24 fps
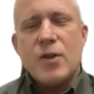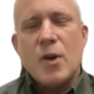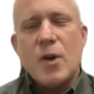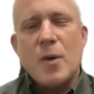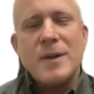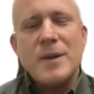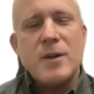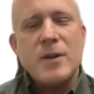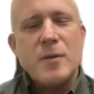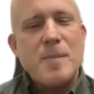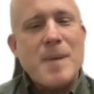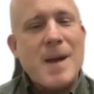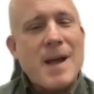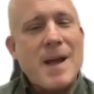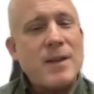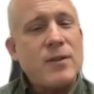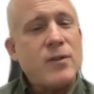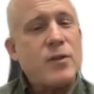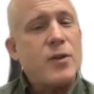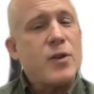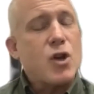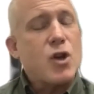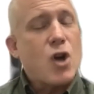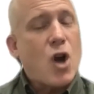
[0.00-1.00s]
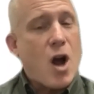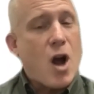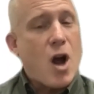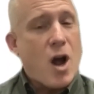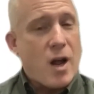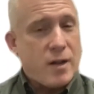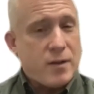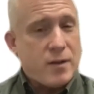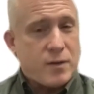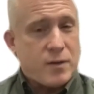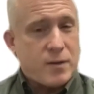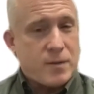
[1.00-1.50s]
So it depends on the
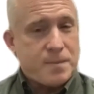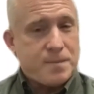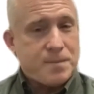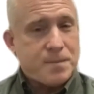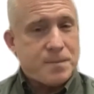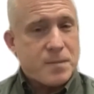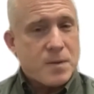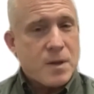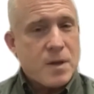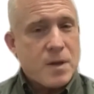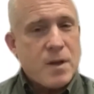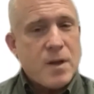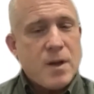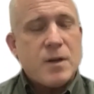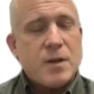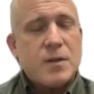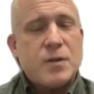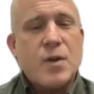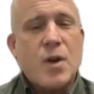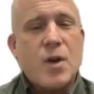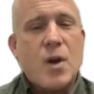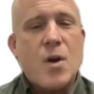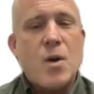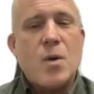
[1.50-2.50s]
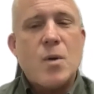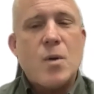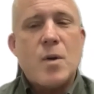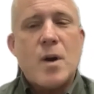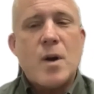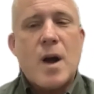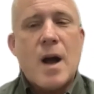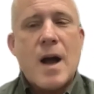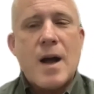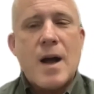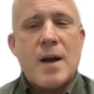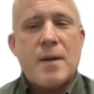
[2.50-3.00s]
cause.
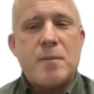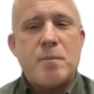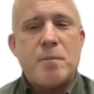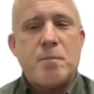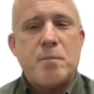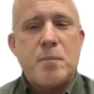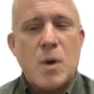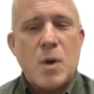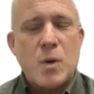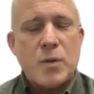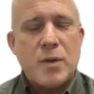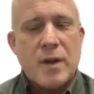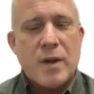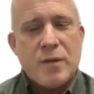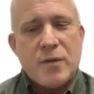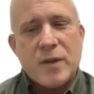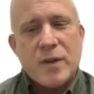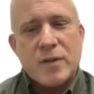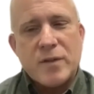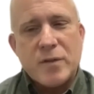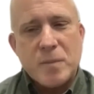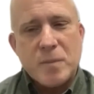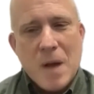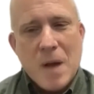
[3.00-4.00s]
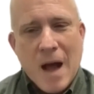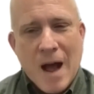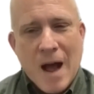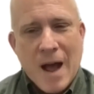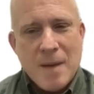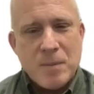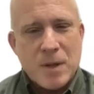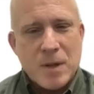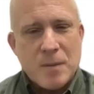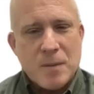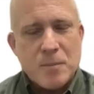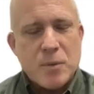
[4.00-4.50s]
So if it's high
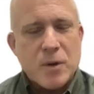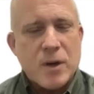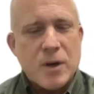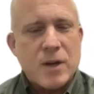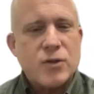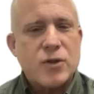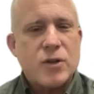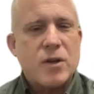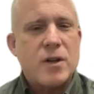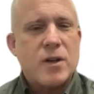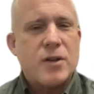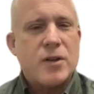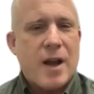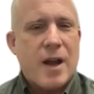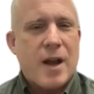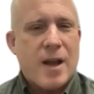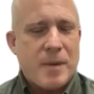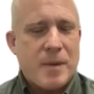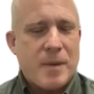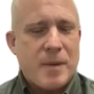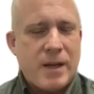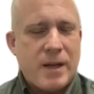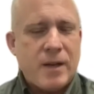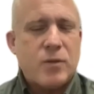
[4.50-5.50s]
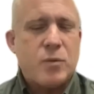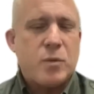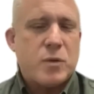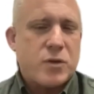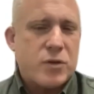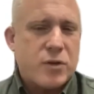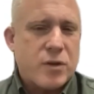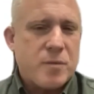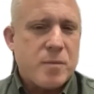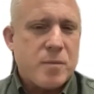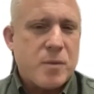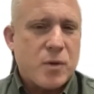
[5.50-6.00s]
blood pressure or diabetes,
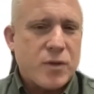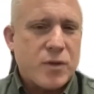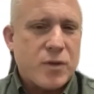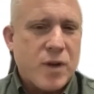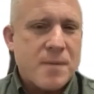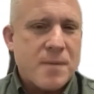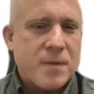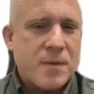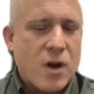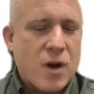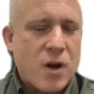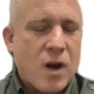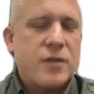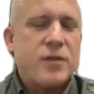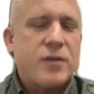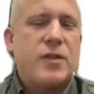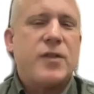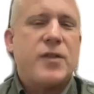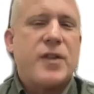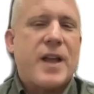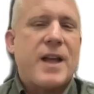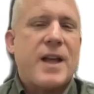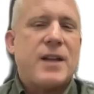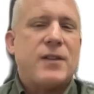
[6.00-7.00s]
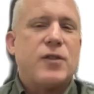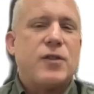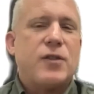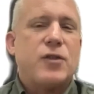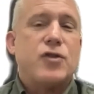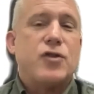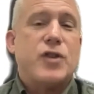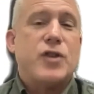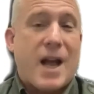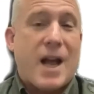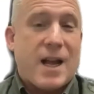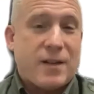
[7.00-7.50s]
which are the most common causes, the answer
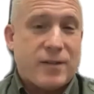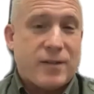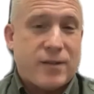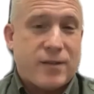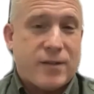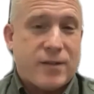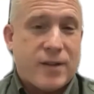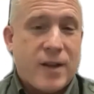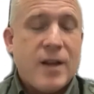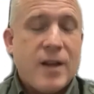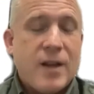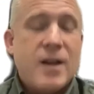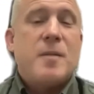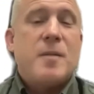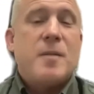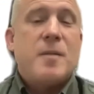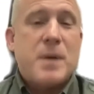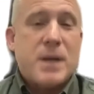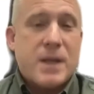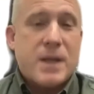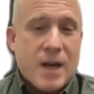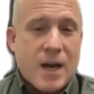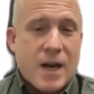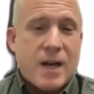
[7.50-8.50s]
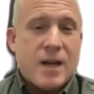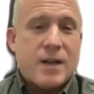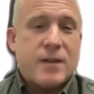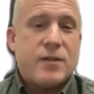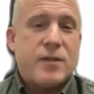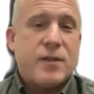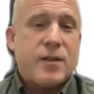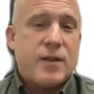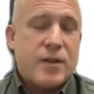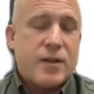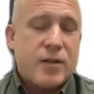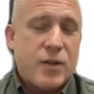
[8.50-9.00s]
is yes,
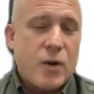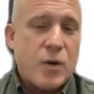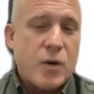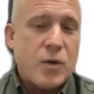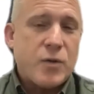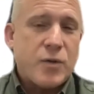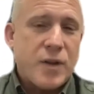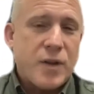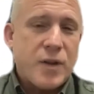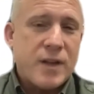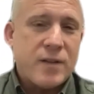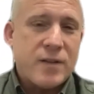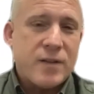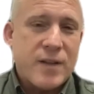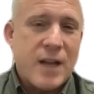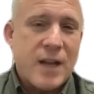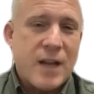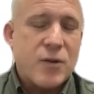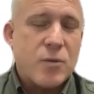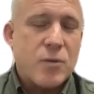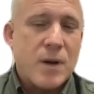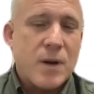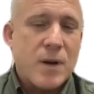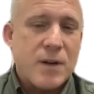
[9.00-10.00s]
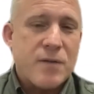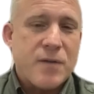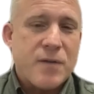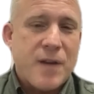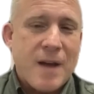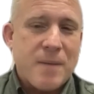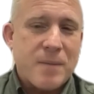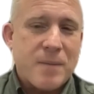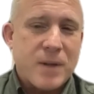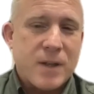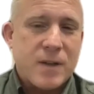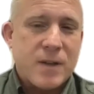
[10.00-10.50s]
because those things tend to run in
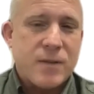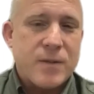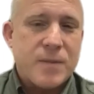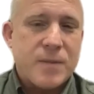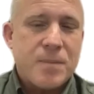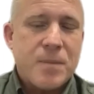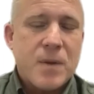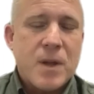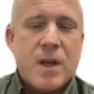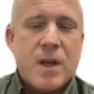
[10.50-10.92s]
families.